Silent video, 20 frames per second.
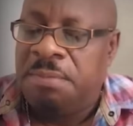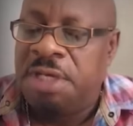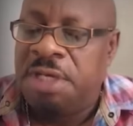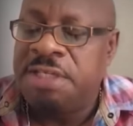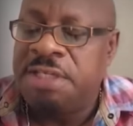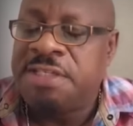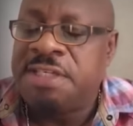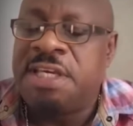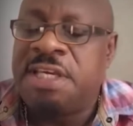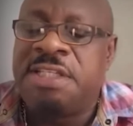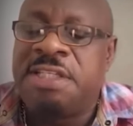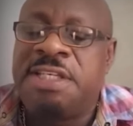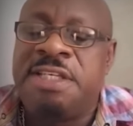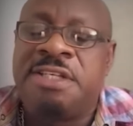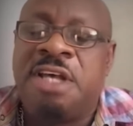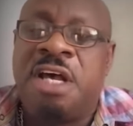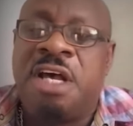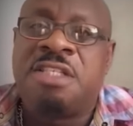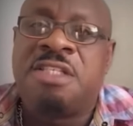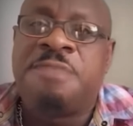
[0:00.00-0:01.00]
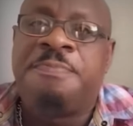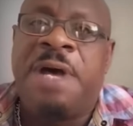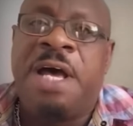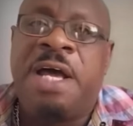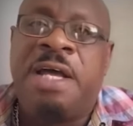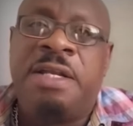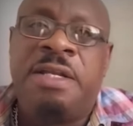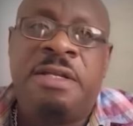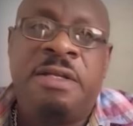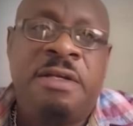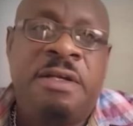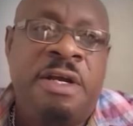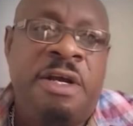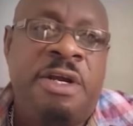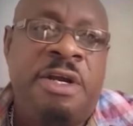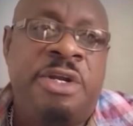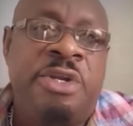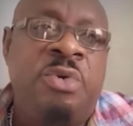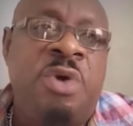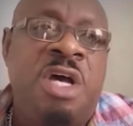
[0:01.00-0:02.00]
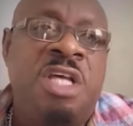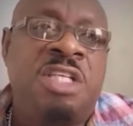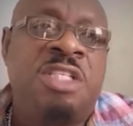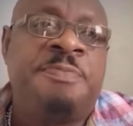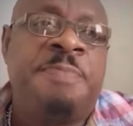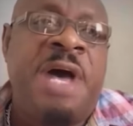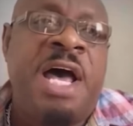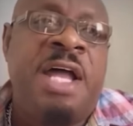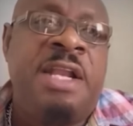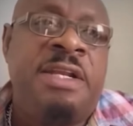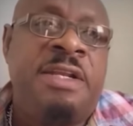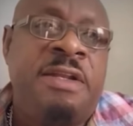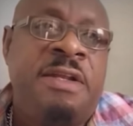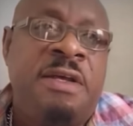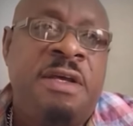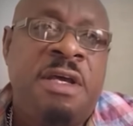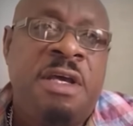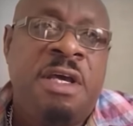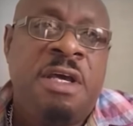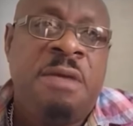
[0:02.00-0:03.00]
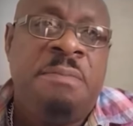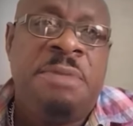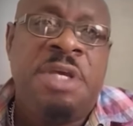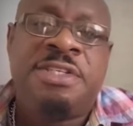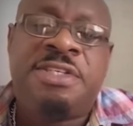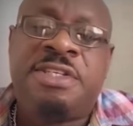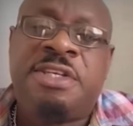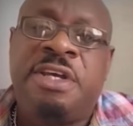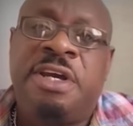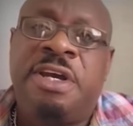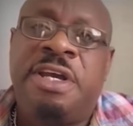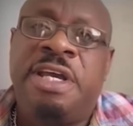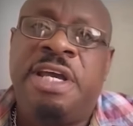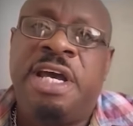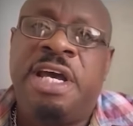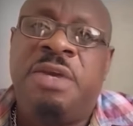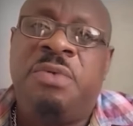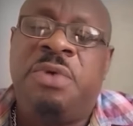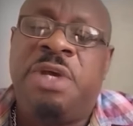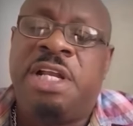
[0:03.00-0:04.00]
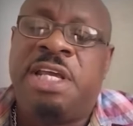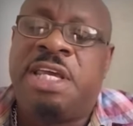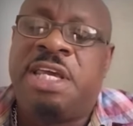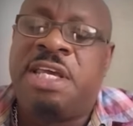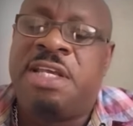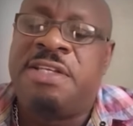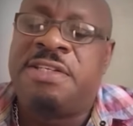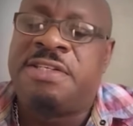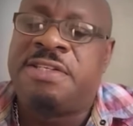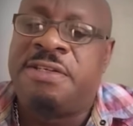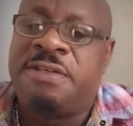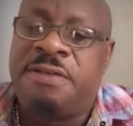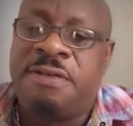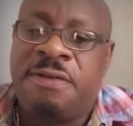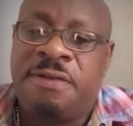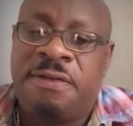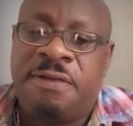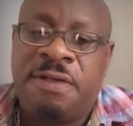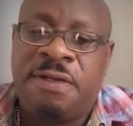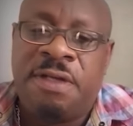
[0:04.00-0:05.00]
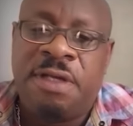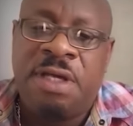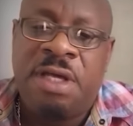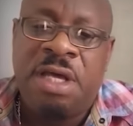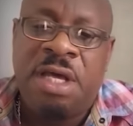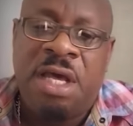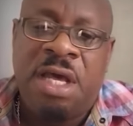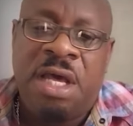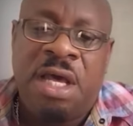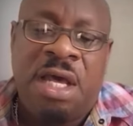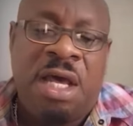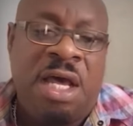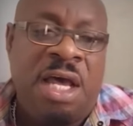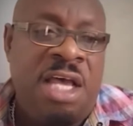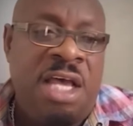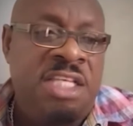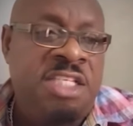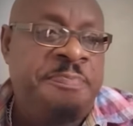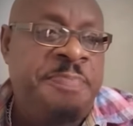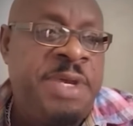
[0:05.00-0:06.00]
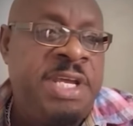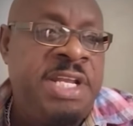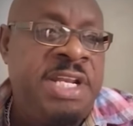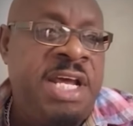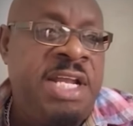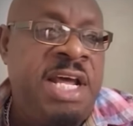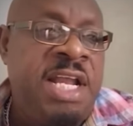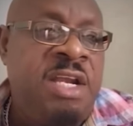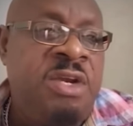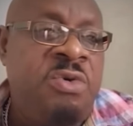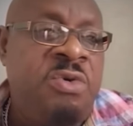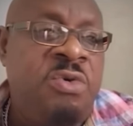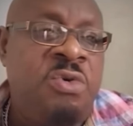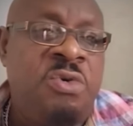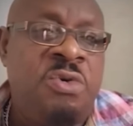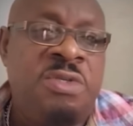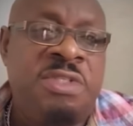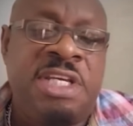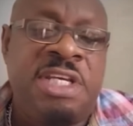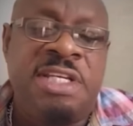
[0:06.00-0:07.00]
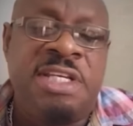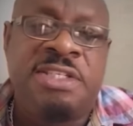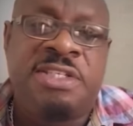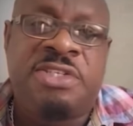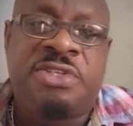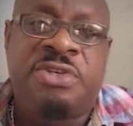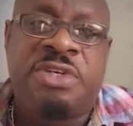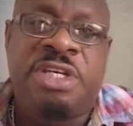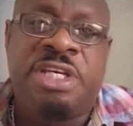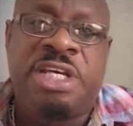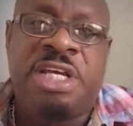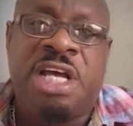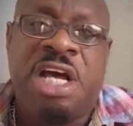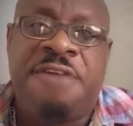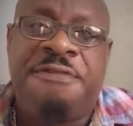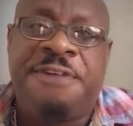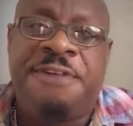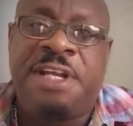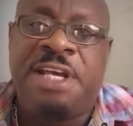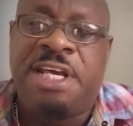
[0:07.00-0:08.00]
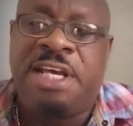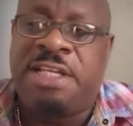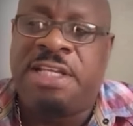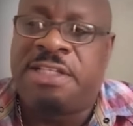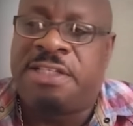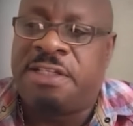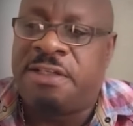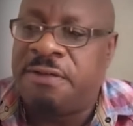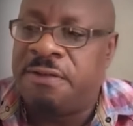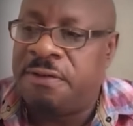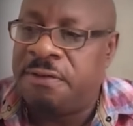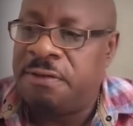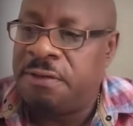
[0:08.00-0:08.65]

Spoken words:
Miss Kitty's husband, her new husband, Mr. Ian Wilkinson, has been on a losing streak of late.